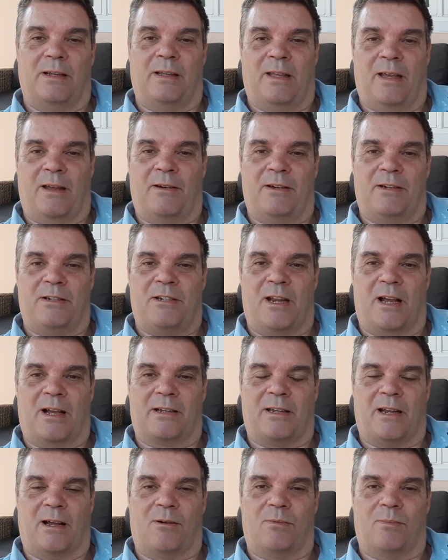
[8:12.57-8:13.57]
get it
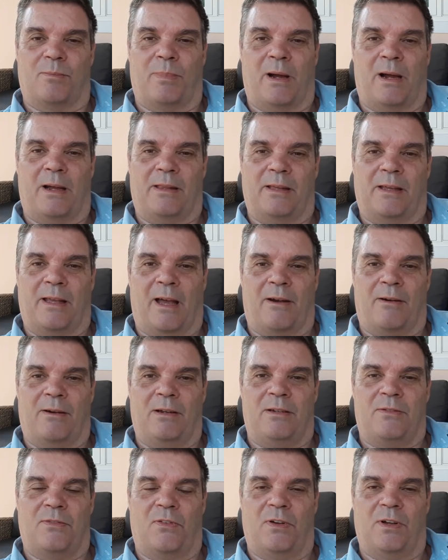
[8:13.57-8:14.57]
checked out by the
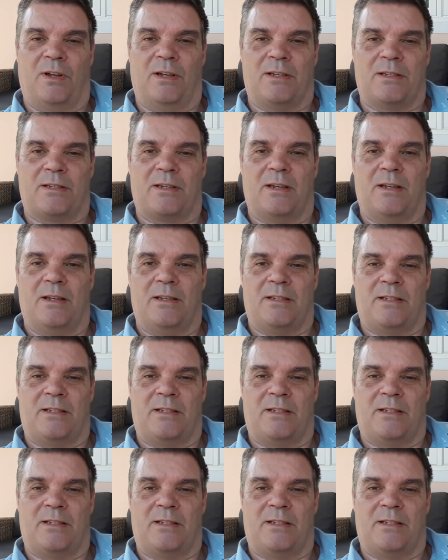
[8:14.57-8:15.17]
garage first,